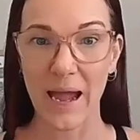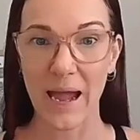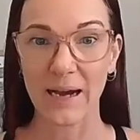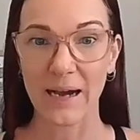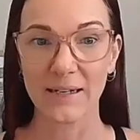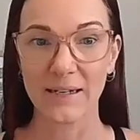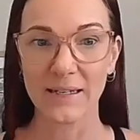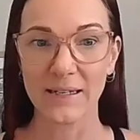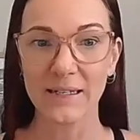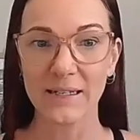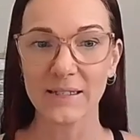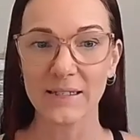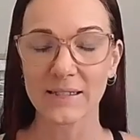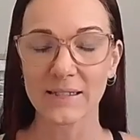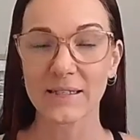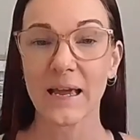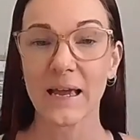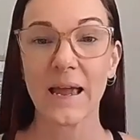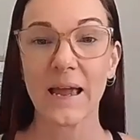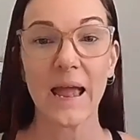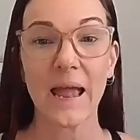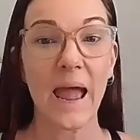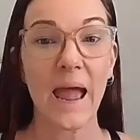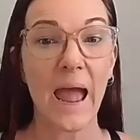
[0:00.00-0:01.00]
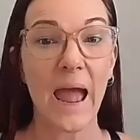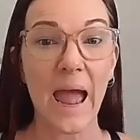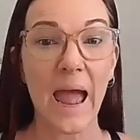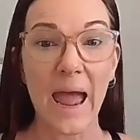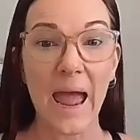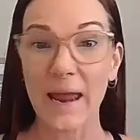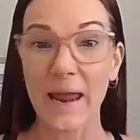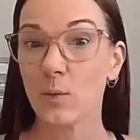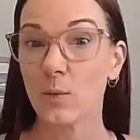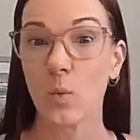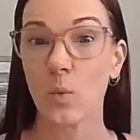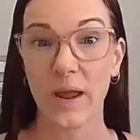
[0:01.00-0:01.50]
outlets,
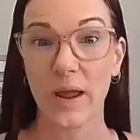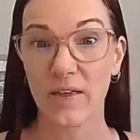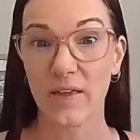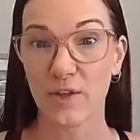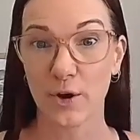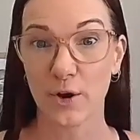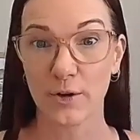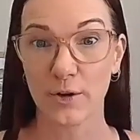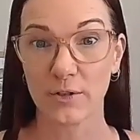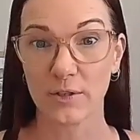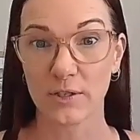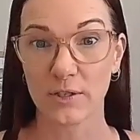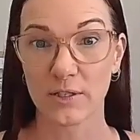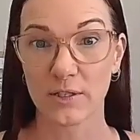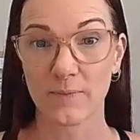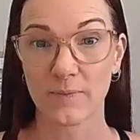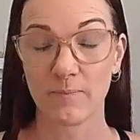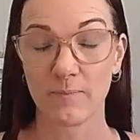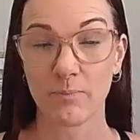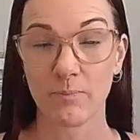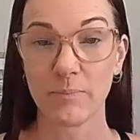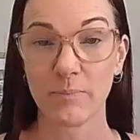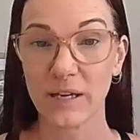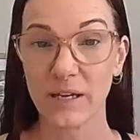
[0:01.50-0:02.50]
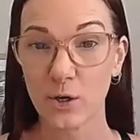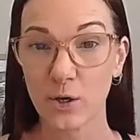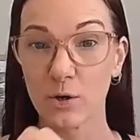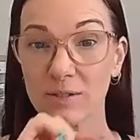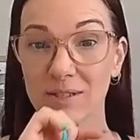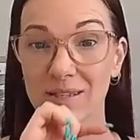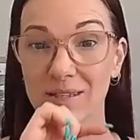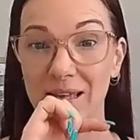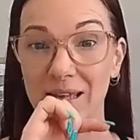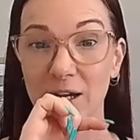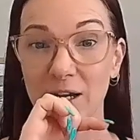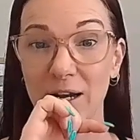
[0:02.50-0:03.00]
and wear those
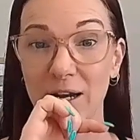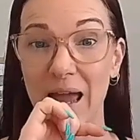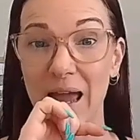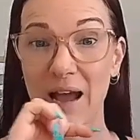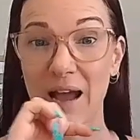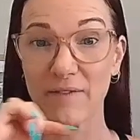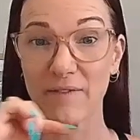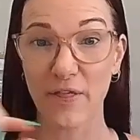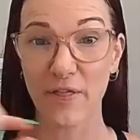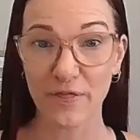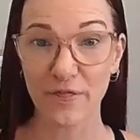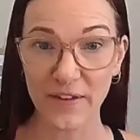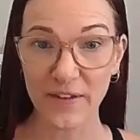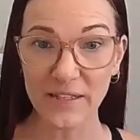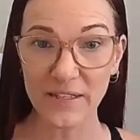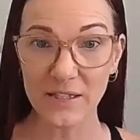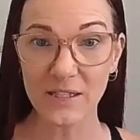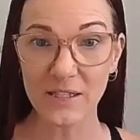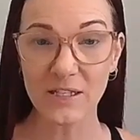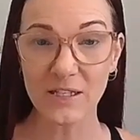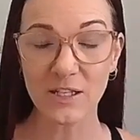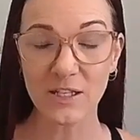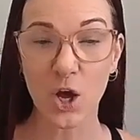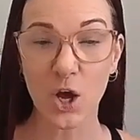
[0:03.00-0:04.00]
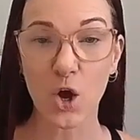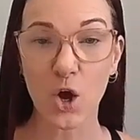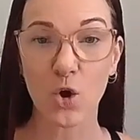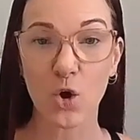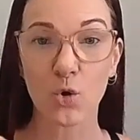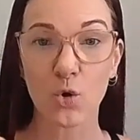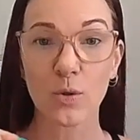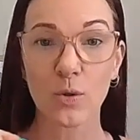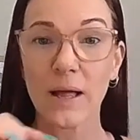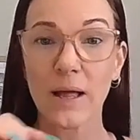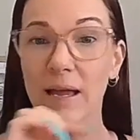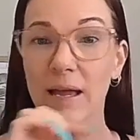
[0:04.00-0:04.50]
because they're going to have a thin
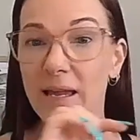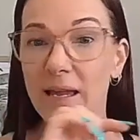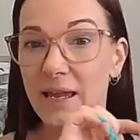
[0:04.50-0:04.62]
sole.